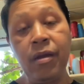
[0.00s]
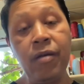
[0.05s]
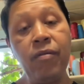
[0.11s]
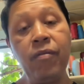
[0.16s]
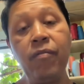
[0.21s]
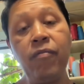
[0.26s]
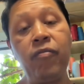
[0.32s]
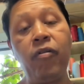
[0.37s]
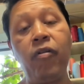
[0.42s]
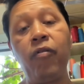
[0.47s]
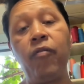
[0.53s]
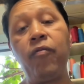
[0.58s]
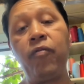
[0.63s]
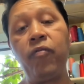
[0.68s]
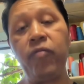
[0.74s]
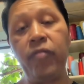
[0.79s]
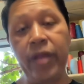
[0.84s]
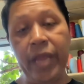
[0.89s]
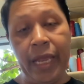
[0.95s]
for
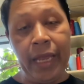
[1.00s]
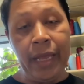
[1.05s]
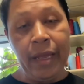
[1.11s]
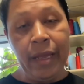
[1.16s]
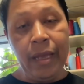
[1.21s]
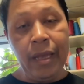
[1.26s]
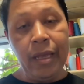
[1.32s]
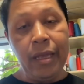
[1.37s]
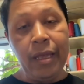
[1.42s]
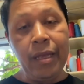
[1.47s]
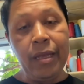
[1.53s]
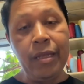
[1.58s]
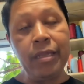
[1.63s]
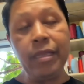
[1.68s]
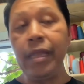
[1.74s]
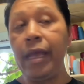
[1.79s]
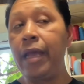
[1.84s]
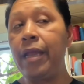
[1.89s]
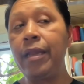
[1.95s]
free. And
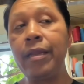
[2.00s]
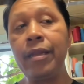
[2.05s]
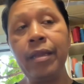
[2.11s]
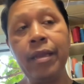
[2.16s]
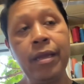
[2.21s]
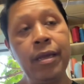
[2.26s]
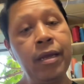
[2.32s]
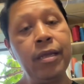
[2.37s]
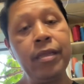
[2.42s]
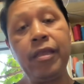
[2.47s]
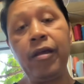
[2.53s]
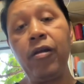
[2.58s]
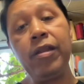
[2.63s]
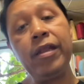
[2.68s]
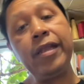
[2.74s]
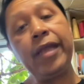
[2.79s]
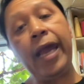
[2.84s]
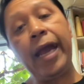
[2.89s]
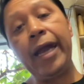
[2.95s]
then the only
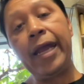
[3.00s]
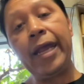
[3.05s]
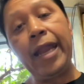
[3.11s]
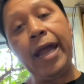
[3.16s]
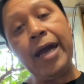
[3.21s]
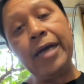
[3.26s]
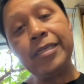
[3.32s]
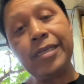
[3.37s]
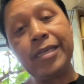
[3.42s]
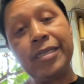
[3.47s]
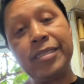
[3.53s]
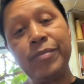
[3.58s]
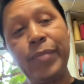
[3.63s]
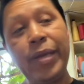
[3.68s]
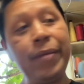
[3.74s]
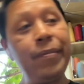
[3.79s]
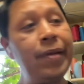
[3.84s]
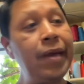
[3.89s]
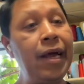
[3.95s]
thing I can ask is
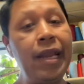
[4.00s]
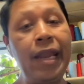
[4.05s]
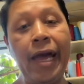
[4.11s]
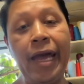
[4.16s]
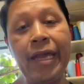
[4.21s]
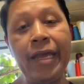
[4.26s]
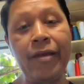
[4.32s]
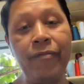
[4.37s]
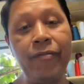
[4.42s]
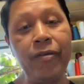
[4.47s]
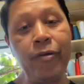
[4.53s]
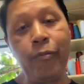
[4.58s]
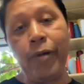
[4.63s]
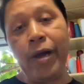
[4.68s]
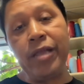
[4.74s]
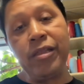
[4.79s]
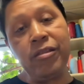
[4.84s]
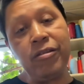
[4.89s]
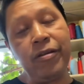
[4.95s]
maybe a like if you
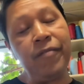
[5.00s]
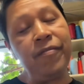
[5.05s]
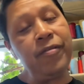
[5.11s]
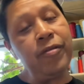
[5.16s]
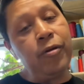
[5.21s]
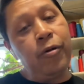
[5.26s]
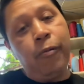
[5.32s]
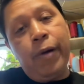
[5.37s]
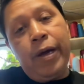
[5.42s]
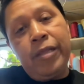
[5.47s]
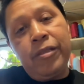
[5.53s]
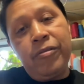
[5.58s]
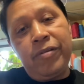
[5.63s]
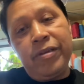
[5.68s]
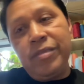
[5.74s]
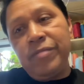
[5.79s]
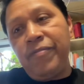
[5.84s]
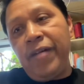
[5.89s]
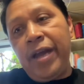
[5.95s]
want to. If you don't want to,
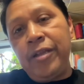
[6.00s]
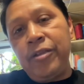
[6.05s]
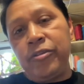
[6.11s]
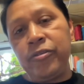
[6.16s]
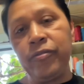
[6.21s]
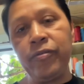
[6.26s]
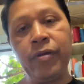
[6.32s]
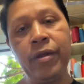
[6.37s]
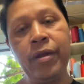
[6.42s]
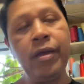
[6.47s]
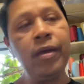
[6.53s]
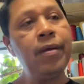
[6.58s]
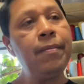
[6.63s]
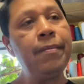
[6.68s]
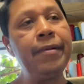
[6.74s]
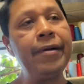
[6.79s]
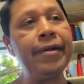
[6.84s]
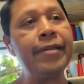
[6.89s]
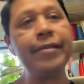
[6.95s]
it's fine too.
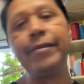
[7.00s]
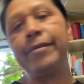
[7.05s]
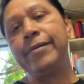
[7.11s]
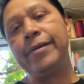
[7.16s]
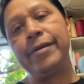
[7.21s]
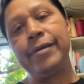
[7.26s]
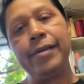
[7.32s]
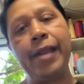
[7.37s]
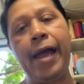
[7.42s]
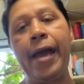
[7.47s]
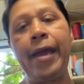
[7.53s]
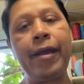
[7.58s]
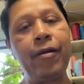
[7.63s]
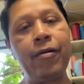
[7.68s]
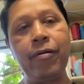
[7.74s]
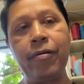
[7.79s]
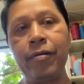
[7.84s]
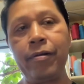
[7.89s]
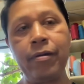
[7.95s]
But a like
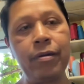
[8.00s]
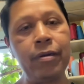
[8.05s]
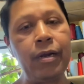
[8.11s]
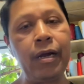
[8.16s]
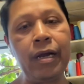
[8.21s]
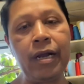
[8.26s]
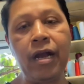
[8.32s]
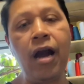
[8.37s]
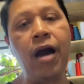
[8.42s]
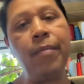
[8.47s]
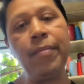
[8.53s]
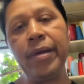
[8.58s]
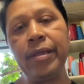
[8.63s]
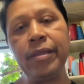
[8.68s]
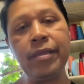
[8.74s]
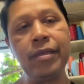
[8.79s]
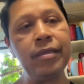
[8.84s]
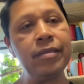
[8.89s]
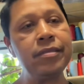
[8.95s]
or a comment,
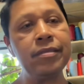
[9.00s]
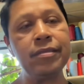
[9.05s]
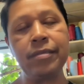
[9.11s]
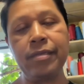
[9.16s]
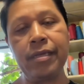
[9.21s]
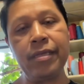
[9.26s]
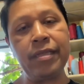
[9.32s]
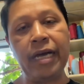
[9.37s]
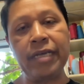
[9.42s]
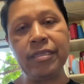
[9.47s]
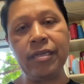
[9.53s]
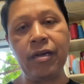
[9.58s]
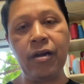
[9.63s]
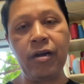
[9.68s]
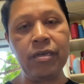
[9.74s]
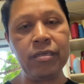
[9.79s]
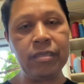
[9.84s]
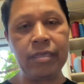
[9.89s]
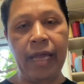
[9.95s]
it doesn't
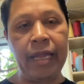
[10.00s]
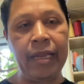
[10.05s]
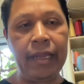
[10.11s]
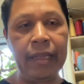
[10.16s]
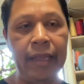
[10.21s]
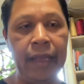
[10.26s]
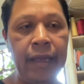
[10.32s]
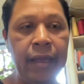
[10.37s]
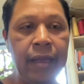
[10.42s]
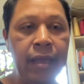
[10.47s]
cost anything.